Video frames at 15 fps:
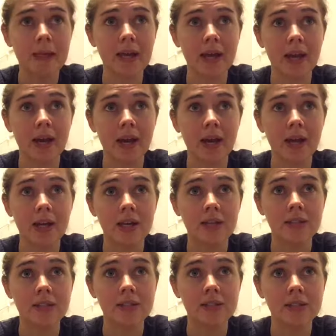
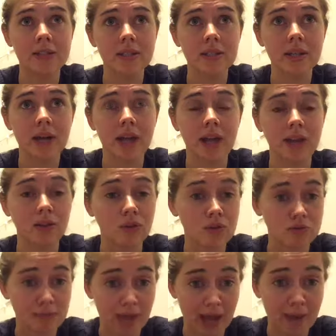and I
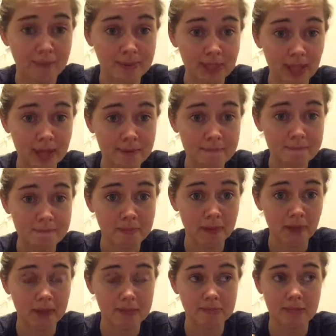lose my appetite
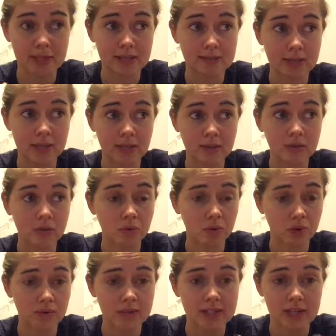because it makes me so
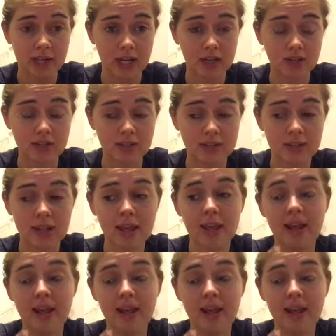nervous and anxious.